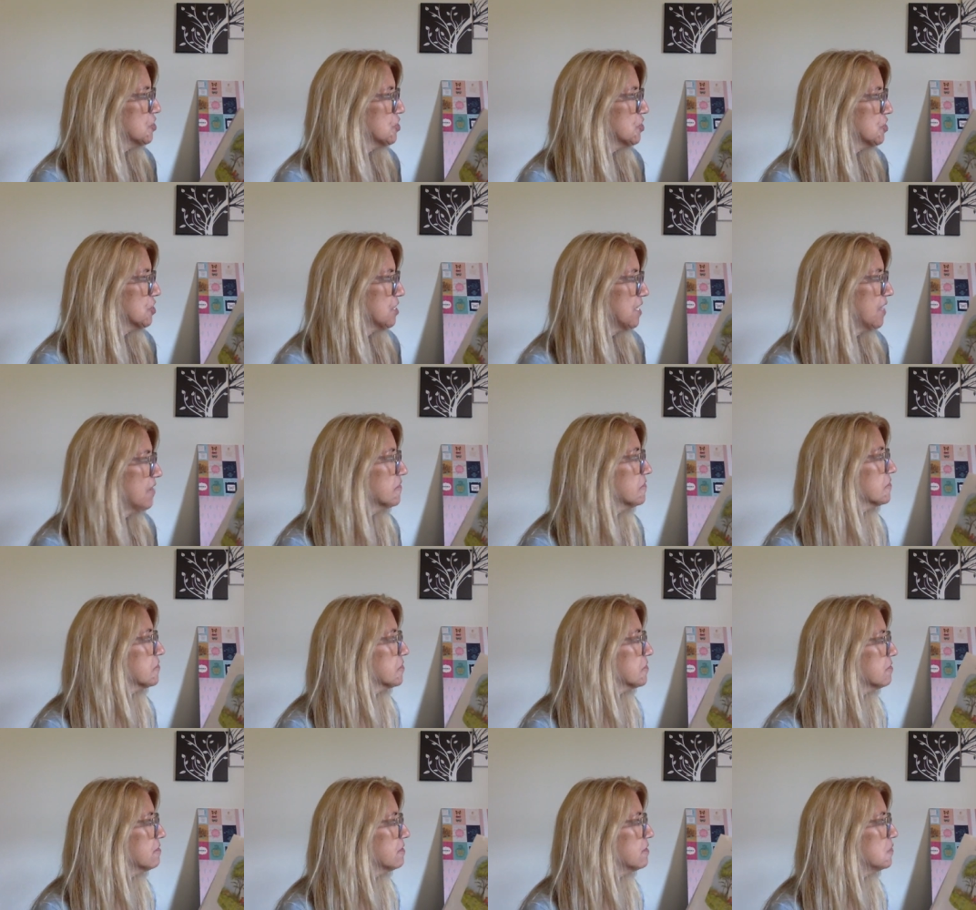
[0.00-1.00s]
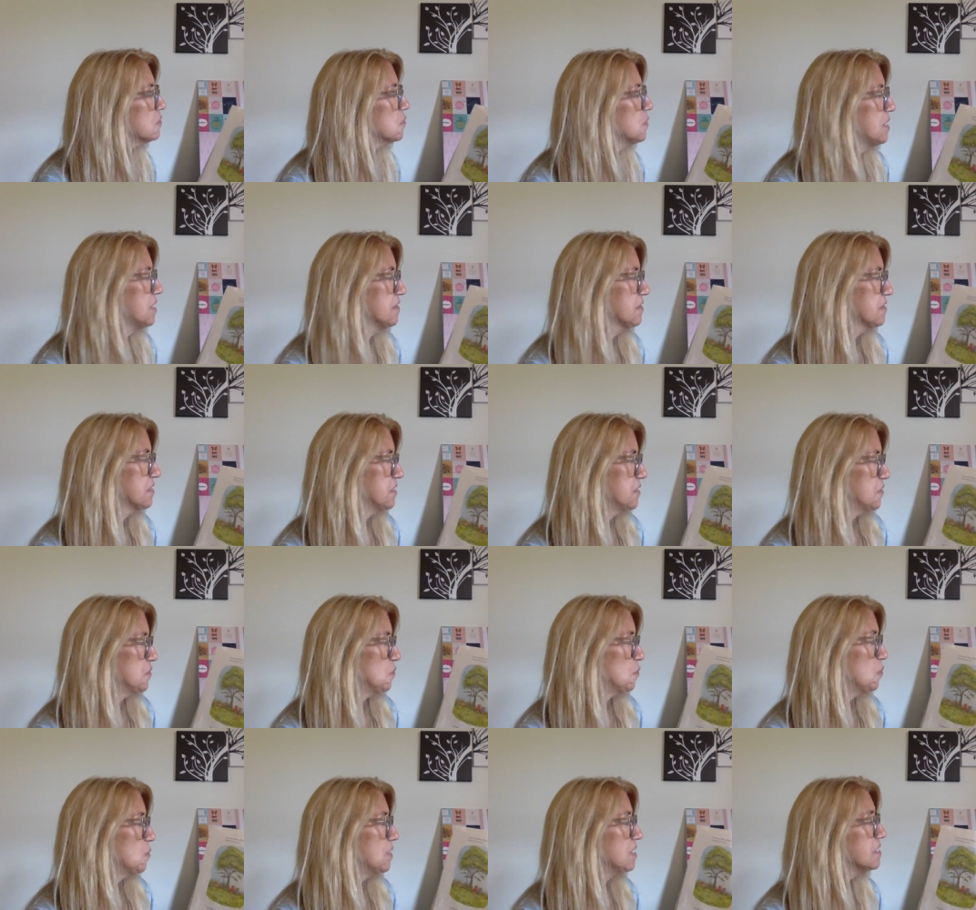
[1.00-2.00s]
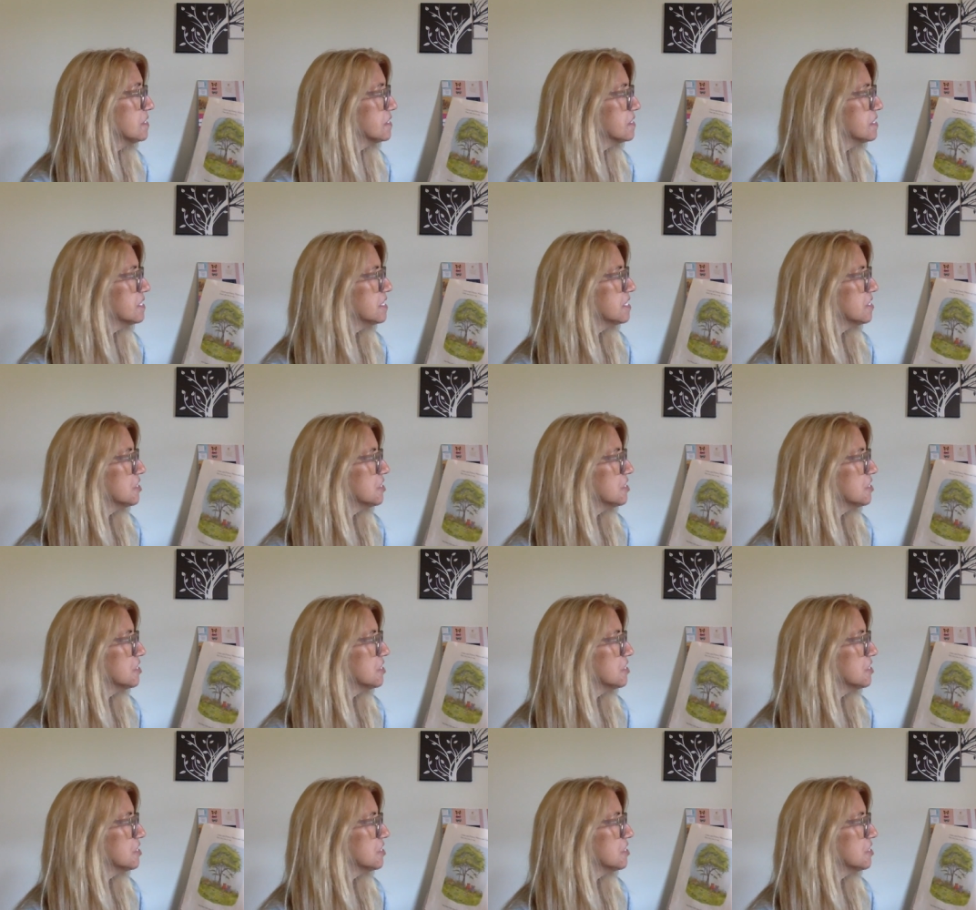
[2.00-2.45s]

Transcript: Chester and Wilson, Wilson